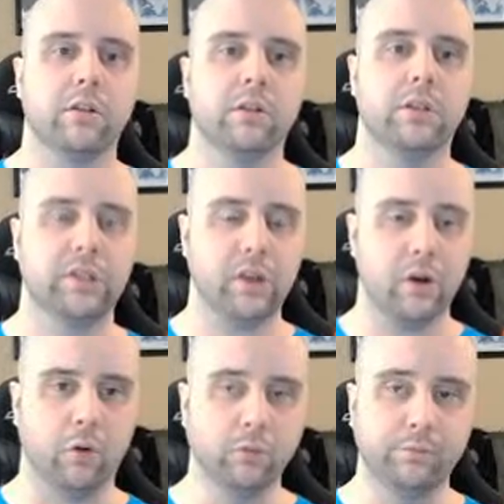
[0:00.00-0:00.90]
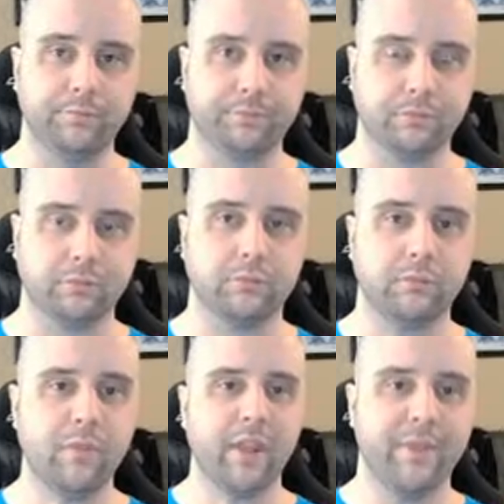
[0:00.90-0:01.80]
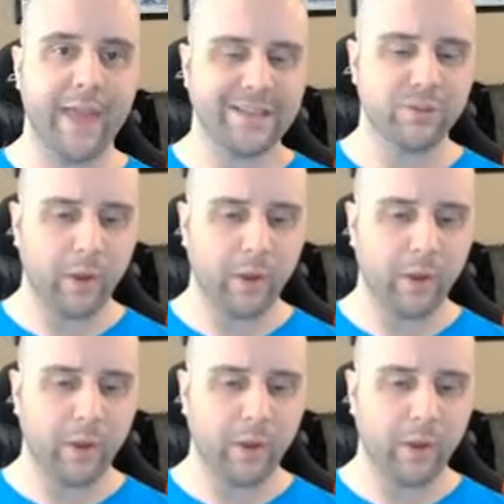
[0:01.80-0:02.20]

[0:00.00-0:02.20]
So that's